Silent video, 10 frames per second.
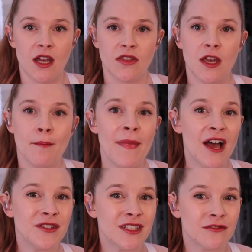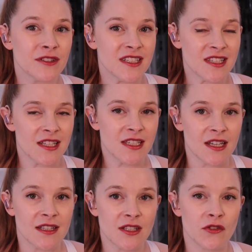the amount of
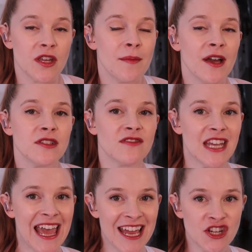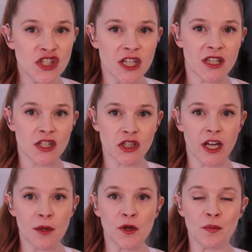resistance or the amount of tension that you're
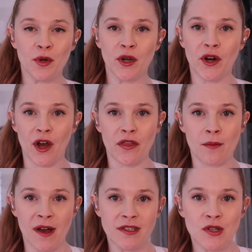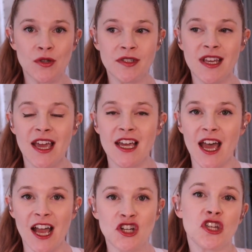able to put on the muscles
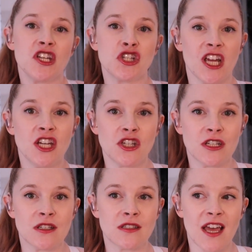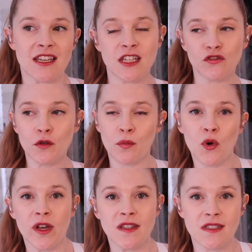actually changes at different
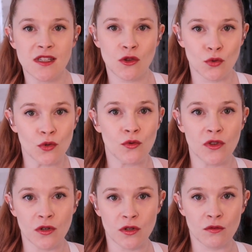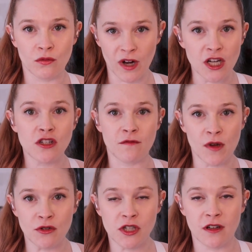points through the range of
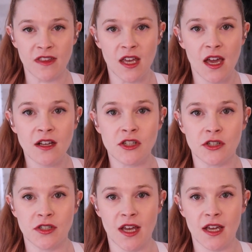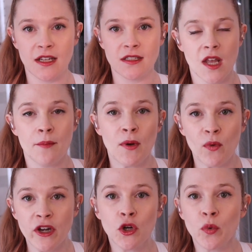motion of the exercise. But
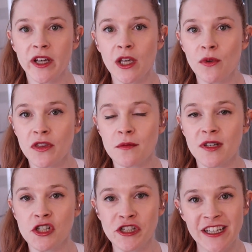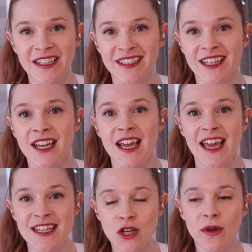when you're working with a machine,
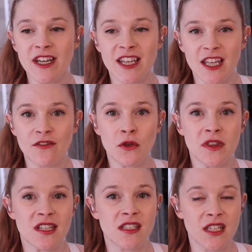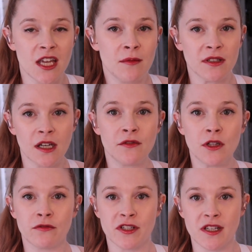it's going to give you the same level
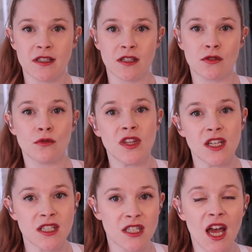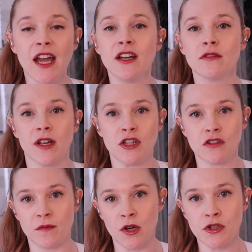of resistance through the entire range
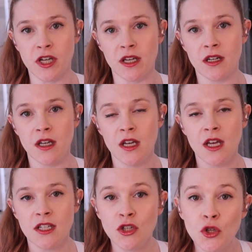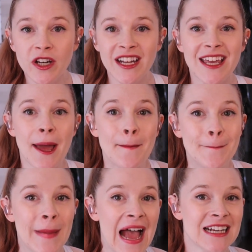of motion. So you're going to get
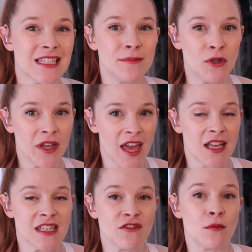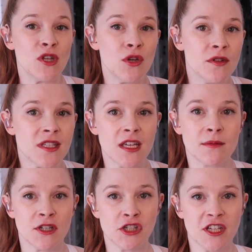maximal gains from using a
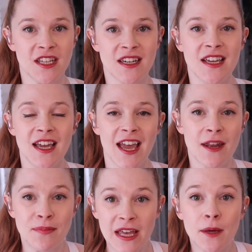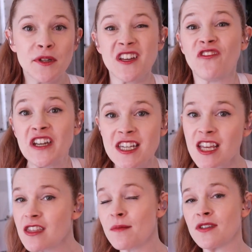machine and be able to
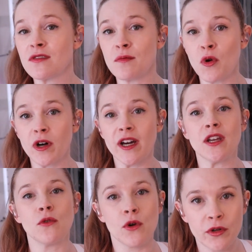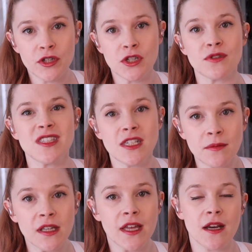fatigue the muscles more in order to
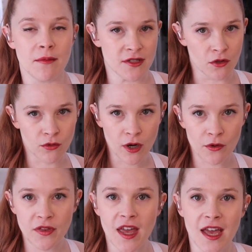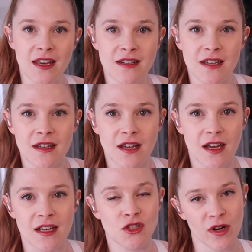stimulate muscle growth and
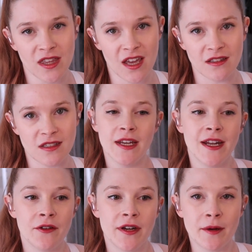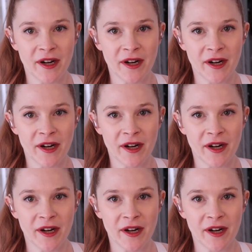strength gains. Now, number